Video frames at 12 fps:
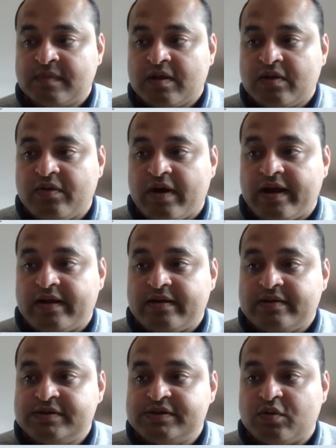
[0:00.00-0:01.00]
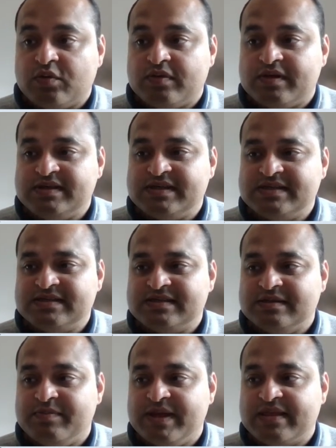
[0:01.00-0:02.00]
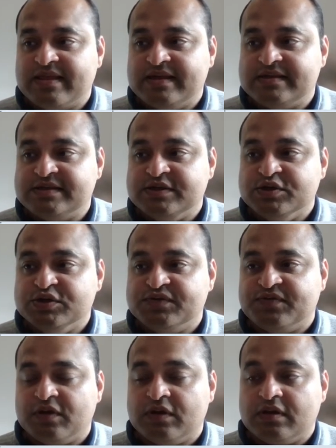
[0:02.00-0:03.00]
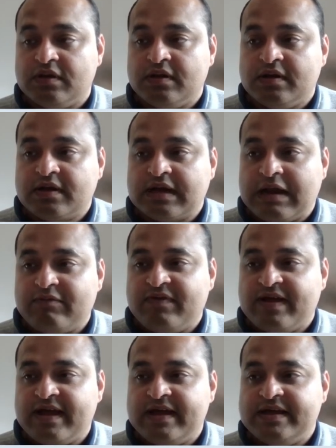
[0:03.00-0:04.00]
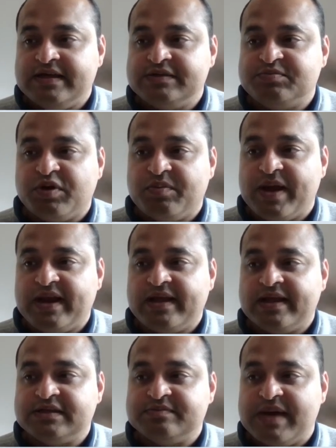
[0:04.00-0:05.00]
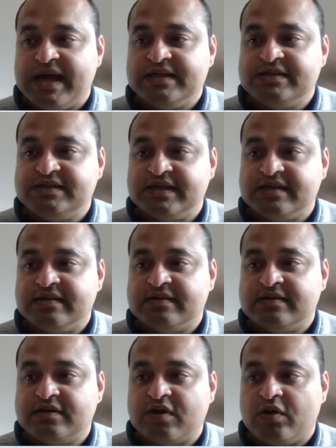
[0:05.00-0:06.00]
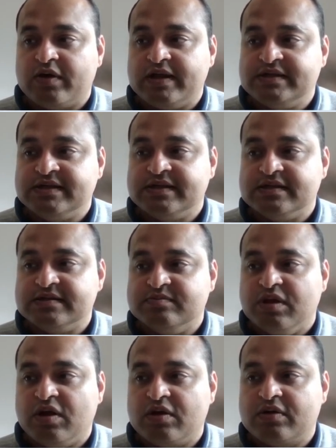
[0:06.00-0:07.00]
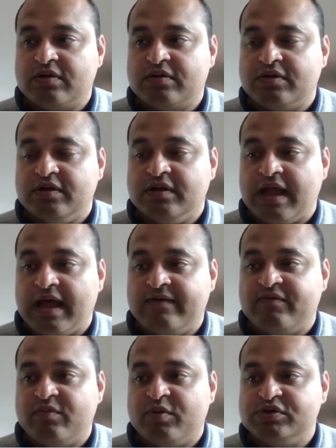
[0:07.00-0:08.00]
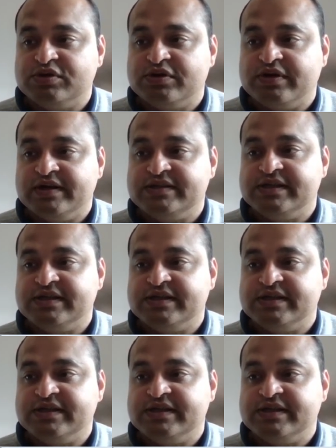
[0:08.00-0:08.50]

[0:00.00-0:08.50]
Right, so this is the bit that's useful. Cloudflare is prepending its managed content signals blocked to the live robots.txt,